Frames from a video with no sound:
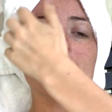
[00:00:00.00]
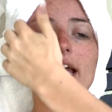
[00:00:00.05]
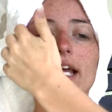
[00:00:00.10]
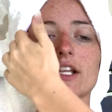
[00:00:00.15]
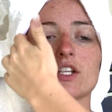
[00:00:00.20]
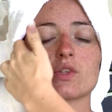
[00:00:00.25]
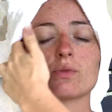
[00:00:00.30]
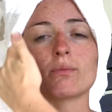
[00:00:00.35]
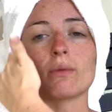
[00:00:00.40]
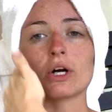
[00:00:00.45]

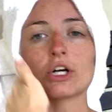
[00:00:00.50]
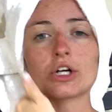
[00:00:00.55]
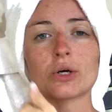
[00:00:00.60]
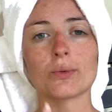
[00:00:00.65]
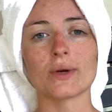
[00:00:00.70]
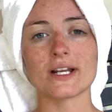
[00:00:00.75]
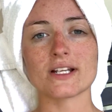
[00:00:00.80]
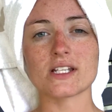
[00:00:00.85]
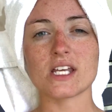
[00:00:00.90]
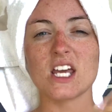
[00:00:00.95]
And tomorrow
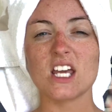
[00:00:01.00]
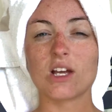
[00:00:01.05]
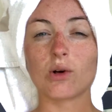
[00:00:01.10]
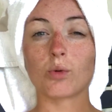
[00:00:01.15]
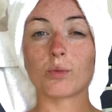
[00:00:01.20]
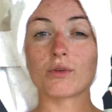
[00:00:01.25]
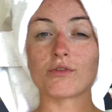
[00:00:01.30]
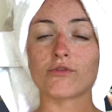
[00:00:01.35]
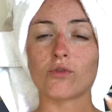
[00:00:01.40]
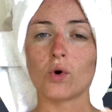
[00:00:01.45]
when I take it
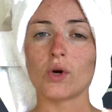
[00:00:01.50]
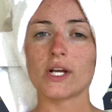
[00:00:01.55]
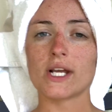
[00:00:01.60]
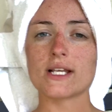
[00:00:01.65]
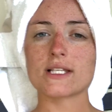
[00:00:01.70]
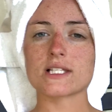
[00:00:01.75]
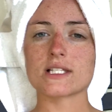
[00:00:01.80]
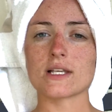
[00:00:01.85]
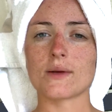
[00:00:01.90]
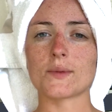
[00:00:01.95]
will be four
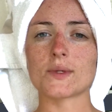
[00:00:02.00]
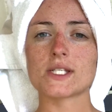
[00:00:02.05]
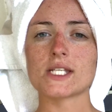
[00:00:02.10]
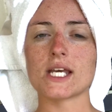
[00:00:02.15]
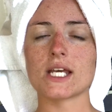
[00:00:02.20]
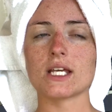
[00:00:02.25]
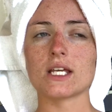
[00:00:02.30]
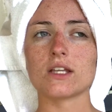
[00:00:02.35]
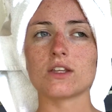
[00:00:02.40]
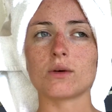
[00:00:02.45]
days because I'm gonna
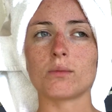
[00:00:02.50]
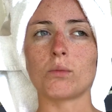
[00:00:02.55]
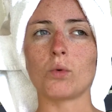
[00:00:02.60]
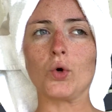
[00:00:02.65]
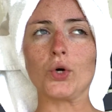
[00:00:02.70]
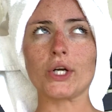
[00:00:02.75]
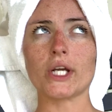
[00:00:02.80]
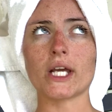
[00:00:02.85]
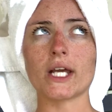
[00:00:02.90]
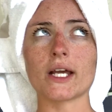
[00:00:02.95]
take it in the
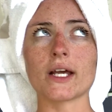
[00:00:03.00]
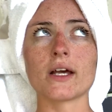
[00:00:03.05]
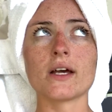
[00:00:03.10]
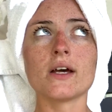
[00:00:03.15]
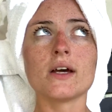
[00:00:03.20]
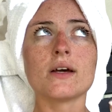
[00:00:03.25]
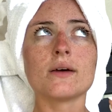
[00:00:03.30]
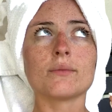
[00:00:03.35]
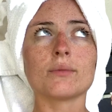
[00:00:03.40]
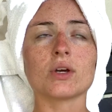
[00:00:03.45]
morning
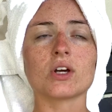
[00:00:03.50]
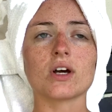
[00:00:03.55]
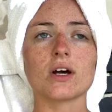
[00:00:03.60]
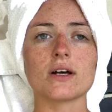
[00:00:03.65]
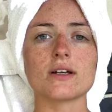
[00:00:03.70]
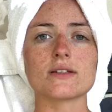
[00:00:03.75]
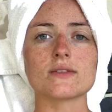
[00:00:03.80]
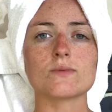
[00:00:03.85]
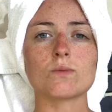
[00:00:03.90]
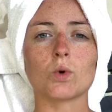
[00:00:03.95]

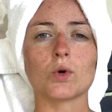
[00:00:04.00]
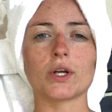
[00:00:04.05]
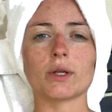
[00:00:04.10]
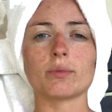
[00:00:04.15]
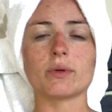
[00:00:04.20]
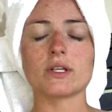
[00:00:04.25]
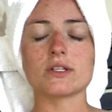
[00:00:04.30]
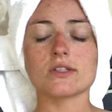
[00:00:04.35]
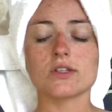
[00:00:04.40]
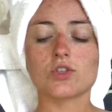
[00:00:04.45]
because
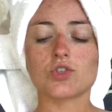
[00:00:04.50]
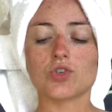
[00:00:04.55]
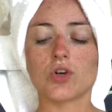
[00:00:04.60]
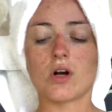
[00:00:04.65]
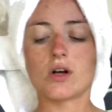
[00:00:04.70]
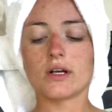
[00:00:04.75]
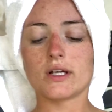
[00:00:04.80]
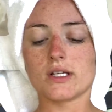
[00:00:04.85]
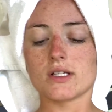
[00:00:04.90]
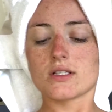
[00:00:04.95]
morning pee is the
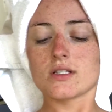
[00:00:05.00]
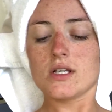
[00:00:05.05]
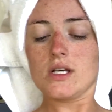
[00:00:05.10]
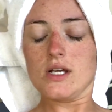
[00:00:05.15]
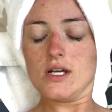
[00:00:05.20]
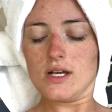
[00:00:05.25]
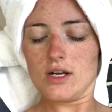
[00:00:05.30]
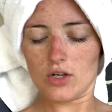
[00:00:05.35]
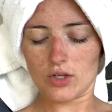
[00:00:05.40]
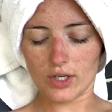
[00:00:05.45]
strongest
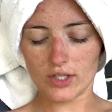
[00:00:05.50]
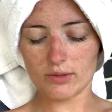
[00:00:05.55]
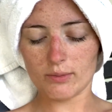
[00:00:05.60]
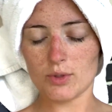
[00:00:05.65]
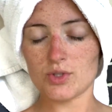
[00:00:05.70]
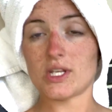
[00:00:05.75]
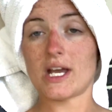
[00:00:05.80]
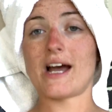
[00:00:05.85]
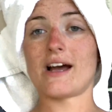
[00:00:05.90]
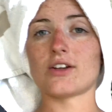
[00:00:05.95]
and I'll get the
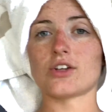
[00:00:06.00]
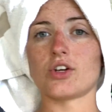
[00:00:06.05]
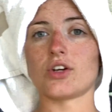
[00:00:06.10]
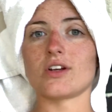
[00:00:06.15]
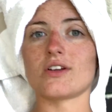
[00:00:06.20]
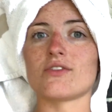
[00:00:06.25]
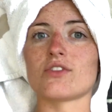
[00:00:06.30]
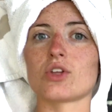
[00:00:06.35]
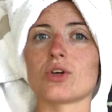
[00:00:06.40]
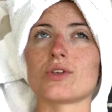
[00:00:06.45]
most
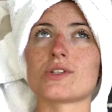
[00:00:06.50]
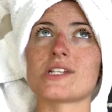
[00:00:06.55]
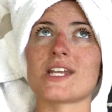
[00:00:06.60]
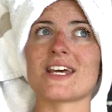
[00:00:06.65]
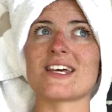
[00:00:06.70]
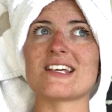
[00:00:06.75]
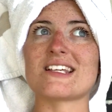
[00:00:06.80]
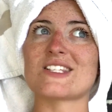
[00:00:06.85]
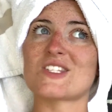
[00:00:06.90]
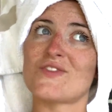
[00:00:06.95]
accurate even though
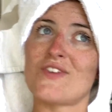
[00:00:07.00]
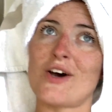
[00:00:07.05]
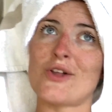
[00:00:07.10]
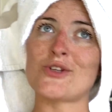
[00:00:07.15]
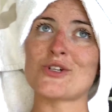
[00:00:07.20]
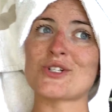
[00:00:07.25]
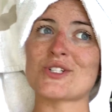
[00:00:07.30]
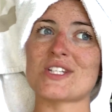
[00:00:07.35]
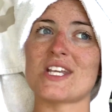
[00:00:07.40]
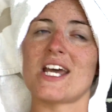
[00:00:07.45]
today is
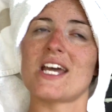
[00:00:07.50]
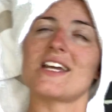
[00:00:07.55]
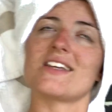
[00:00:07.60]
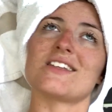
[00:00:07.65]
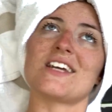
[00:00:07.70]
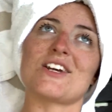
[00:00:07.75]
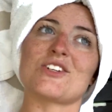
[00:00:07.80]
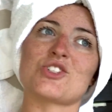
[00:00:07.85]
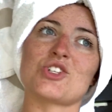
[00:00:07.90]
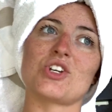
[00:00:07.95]
Father's Day
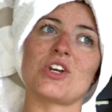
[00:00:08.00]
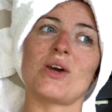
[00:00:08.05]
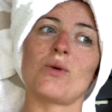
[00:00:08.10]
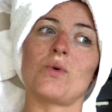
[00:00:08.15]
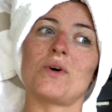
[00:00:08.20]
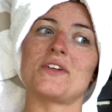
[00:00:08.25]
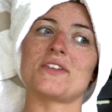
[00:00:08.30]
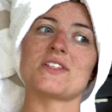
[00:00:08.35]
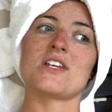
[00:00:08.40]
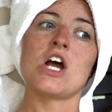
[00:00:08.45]
and yesterday
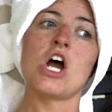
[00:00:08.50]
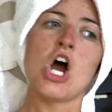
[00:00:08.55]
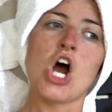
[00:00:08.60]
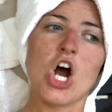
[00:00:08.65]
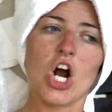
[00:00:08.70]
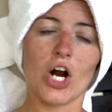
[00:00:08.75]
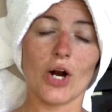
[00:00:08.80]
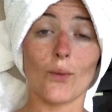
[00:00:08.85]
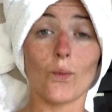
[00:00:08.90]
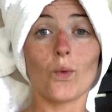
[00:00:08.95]
was
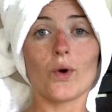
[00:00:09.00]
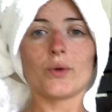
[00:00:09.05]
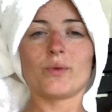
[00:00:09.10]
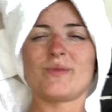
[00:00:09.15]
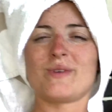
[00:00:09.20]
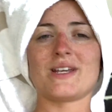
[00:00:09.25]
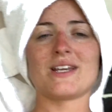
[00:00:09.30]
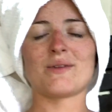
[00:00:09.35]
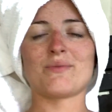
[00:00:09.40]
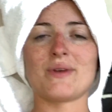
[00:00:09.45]
our
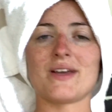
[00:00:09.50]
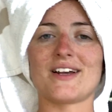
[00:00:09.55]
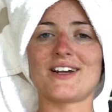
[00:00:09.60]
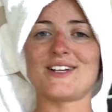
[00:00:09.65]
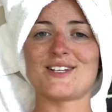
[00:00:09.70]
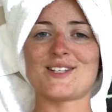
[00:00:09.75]
one week being